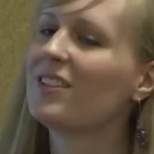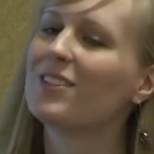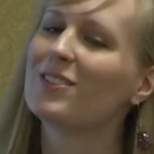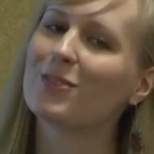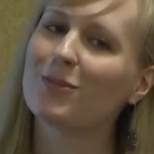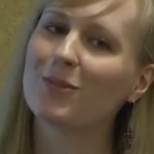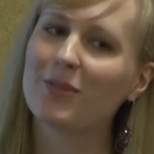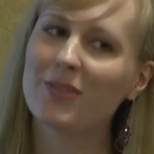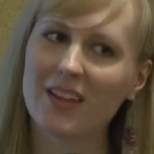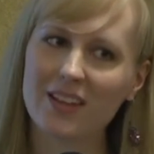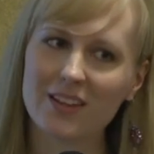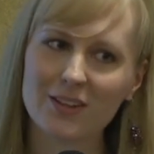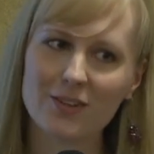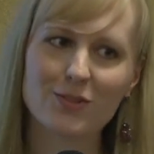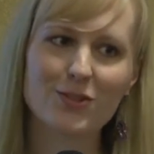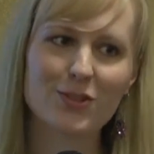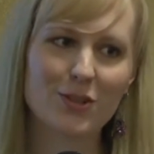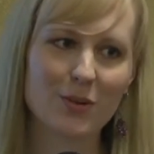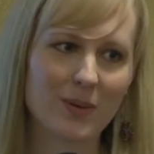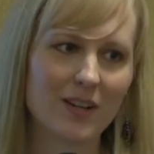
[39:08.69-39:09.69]
So thank
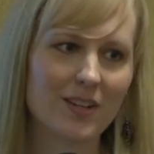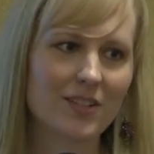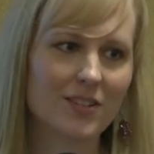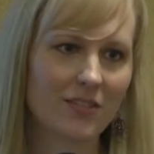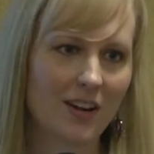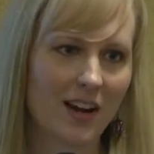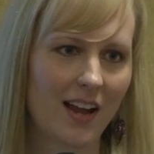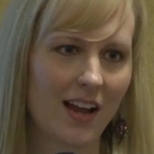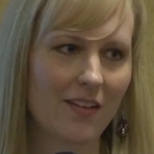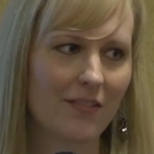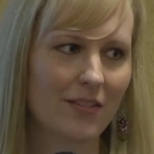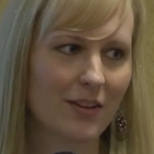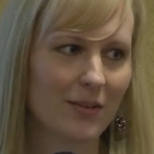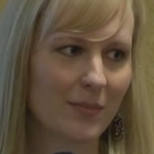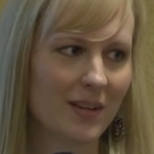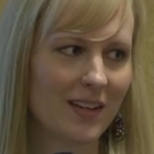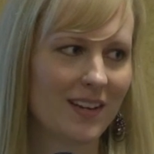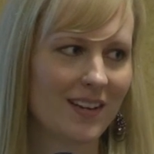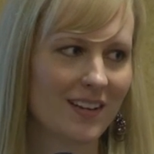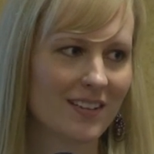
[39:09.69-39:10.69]
you so much for
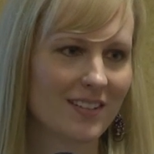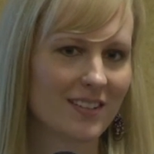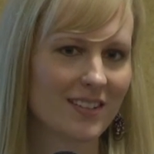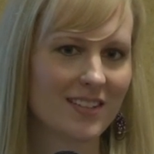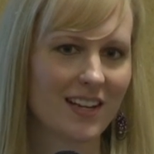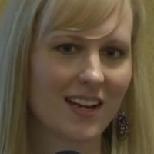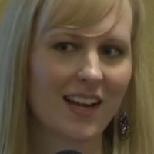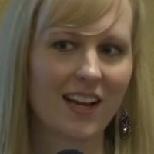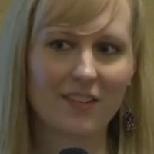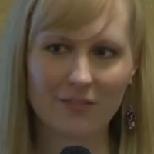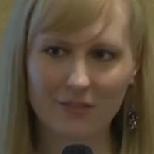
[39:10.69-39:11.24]
having me here today.